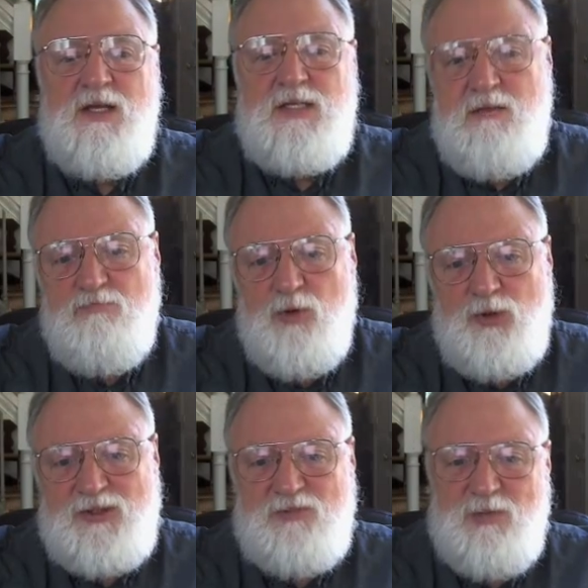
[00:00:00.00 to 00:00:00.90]
Tim
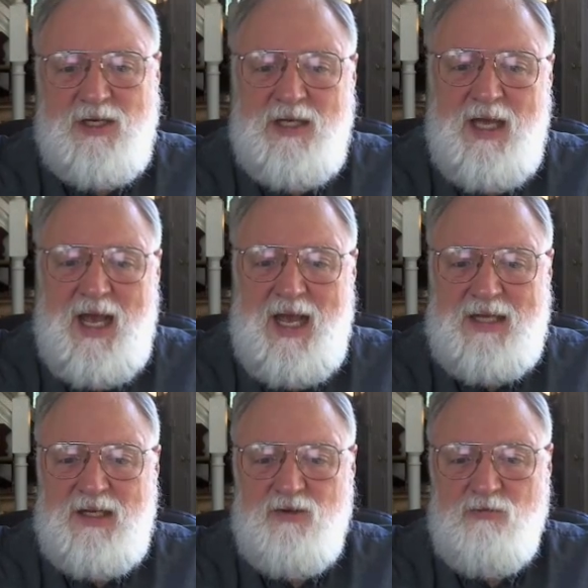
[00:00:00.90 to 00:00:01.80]
Boersma,
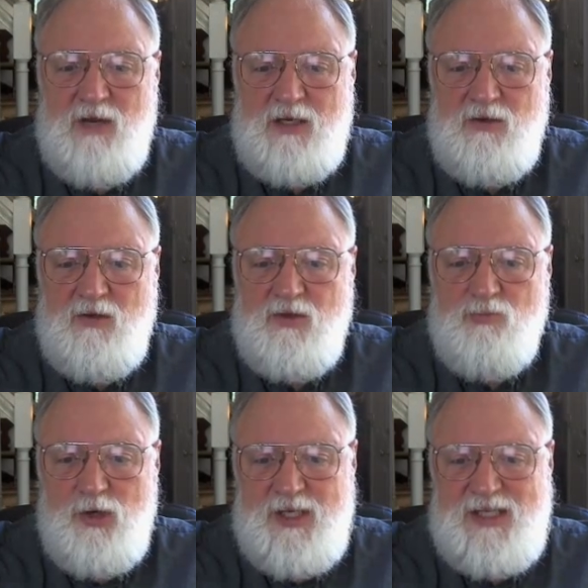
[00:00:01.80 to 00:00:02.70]
acting director of the
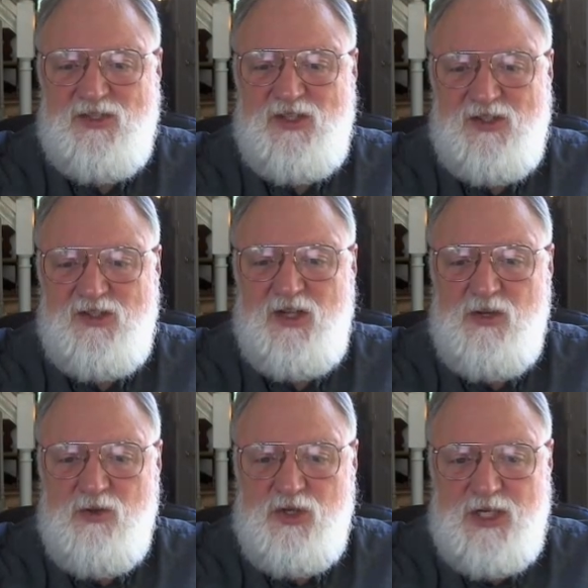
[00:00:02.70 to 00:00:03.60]
Brookings
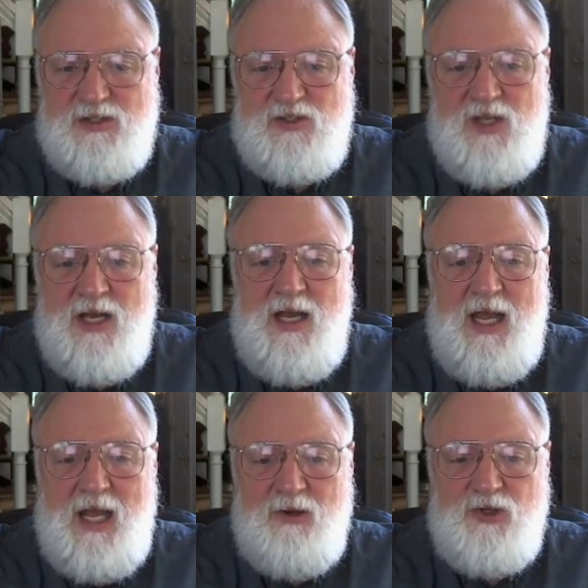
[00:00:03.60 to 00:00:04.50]
Institution's
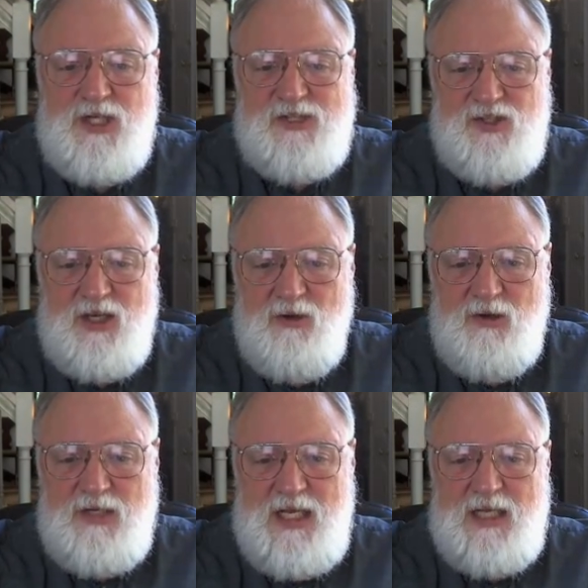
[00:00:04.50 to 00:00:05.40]
Energy
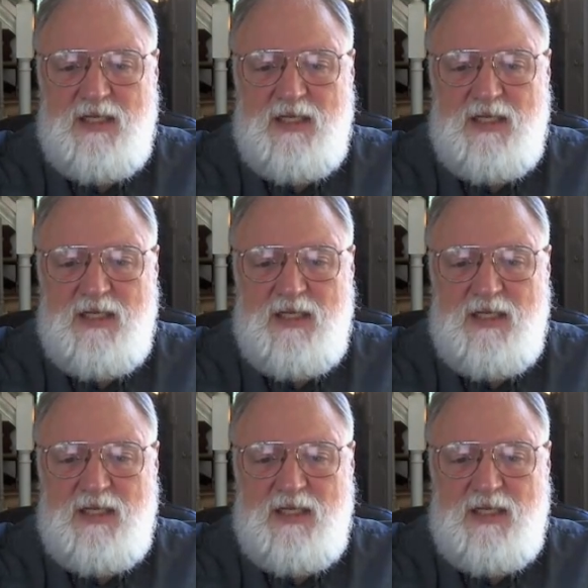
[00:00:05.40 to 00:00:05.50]
Security